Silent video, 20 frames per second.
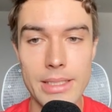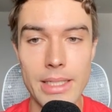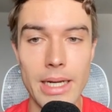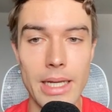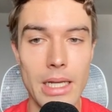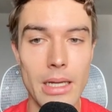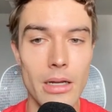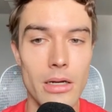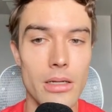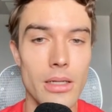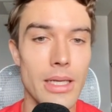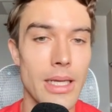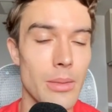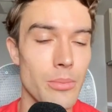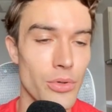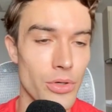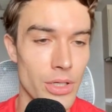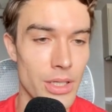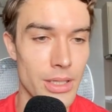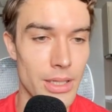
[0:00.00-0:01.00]
Then they
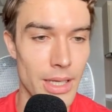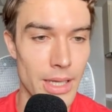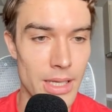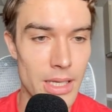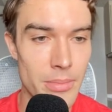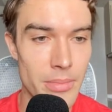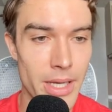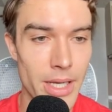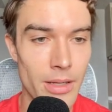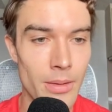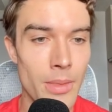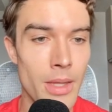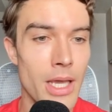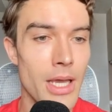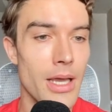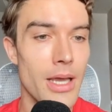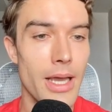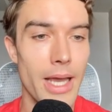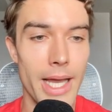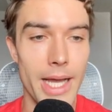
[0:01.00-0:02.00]
can put in their email,
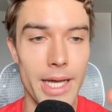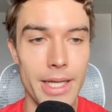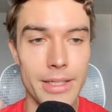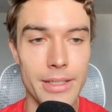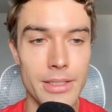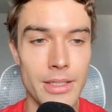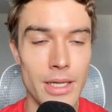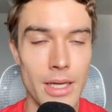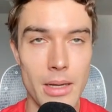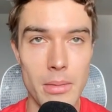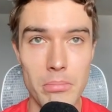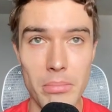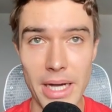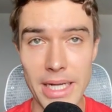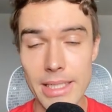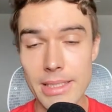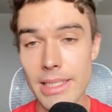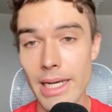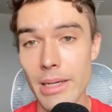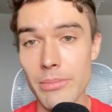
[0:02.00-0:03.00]
and
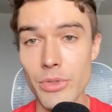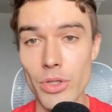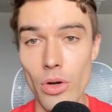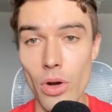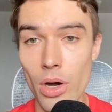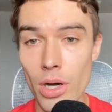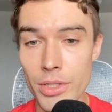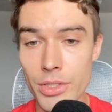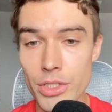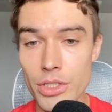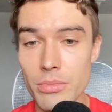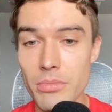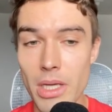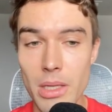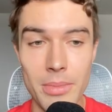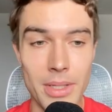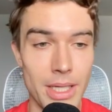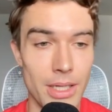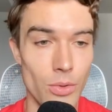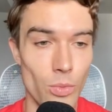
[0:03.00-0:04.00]
by the time you launch,
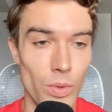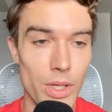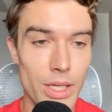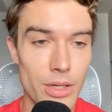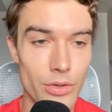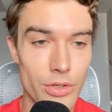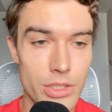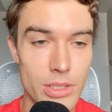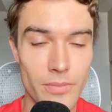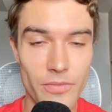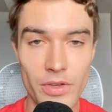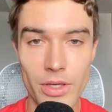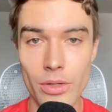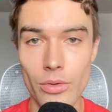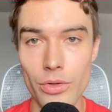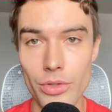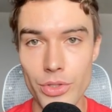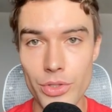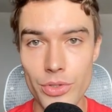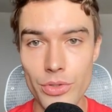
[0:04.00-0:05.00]
maybe in a week or something,
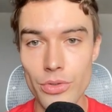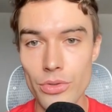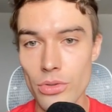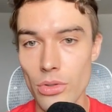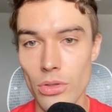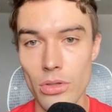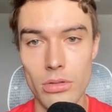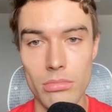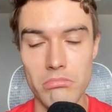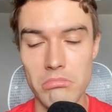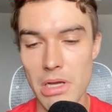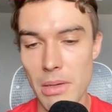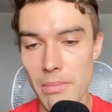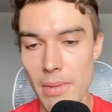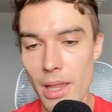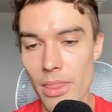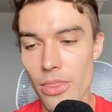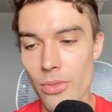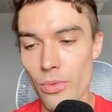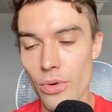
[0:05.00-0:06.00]
or 2 or a
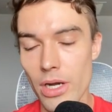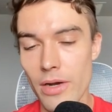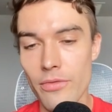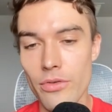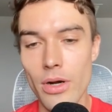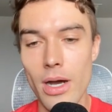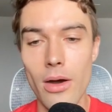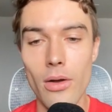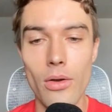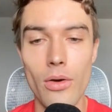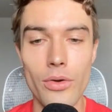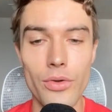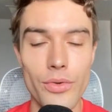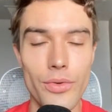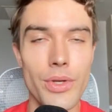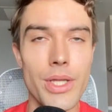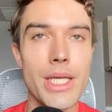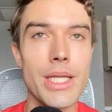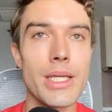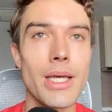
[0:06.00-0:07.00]
month, whatever, how long
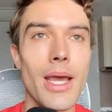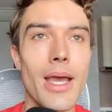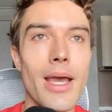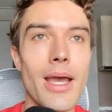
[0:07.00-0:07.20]
you need,